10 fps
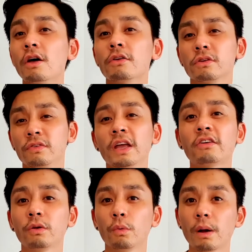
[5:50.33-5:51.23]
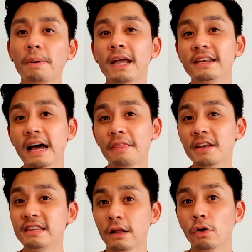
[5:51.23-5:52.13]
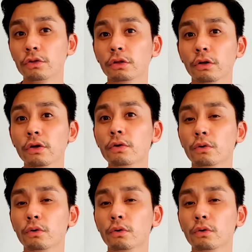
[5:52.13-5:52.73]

So if you actually want to pay down the debt on your loan,